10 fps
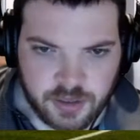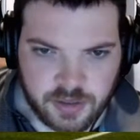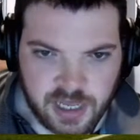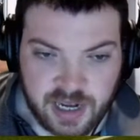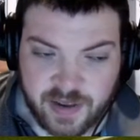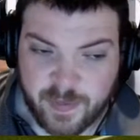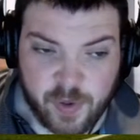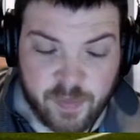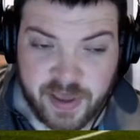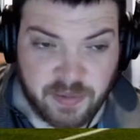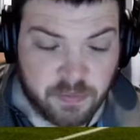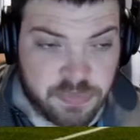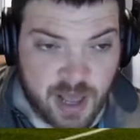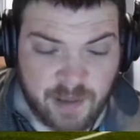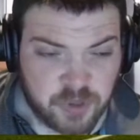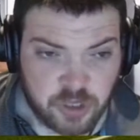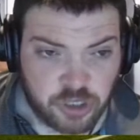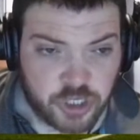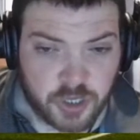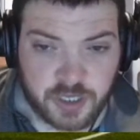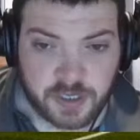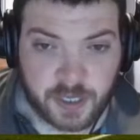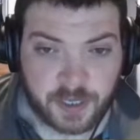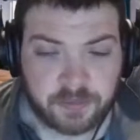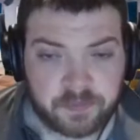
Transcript: Liverpool have been absolute shocker today.